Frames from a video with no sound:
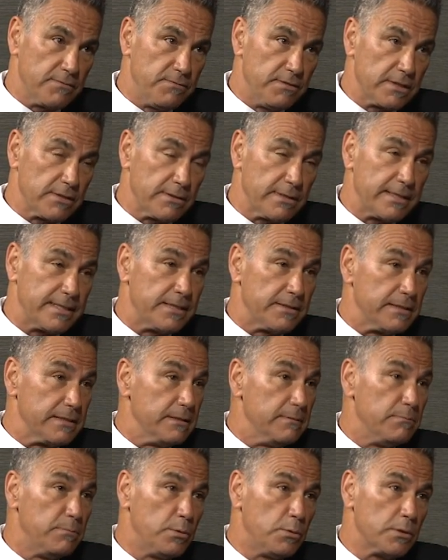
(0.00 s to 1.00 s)
figure out how to
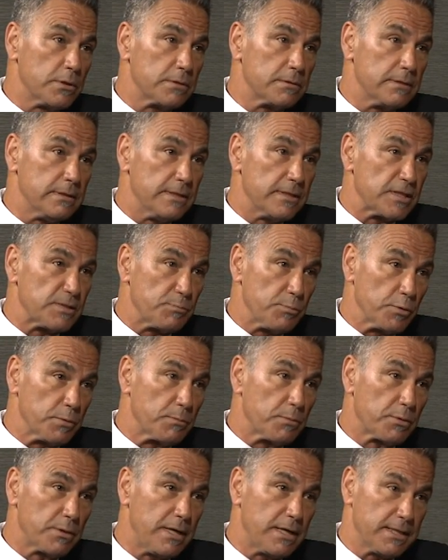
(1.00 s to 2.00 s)
import and export
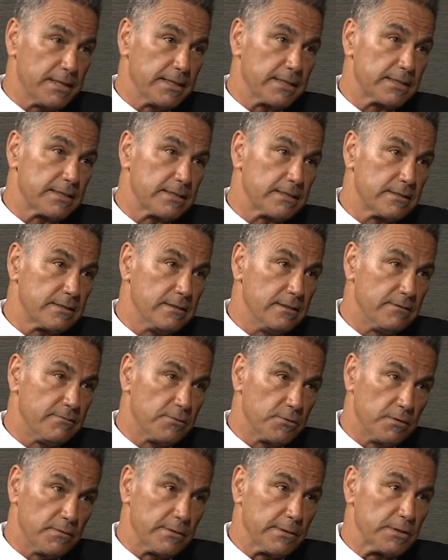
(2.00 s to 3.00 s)
product
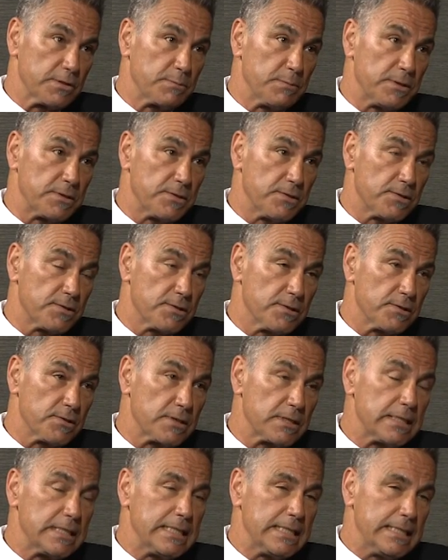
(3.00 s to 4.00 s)
for the various businesses.